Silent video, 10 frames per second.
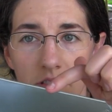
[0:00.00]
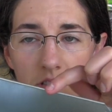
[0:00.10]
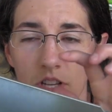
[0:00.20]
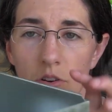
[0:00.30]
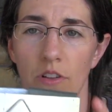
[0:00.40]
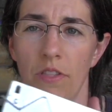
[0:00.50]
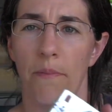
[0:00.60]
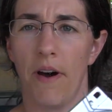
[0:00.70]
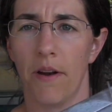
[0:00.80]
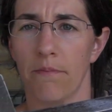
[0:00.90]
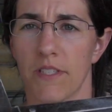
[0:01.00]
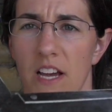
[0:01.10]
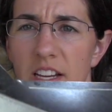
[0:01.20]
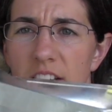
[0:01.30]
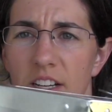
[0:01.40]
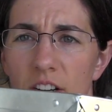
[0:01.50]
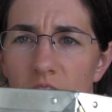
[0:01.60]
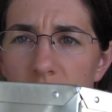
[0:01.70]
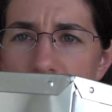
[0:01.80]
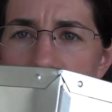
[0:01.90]
So on the bottom side
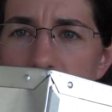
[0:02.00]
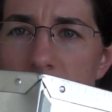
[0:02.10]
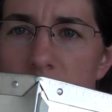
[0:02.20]
here, it's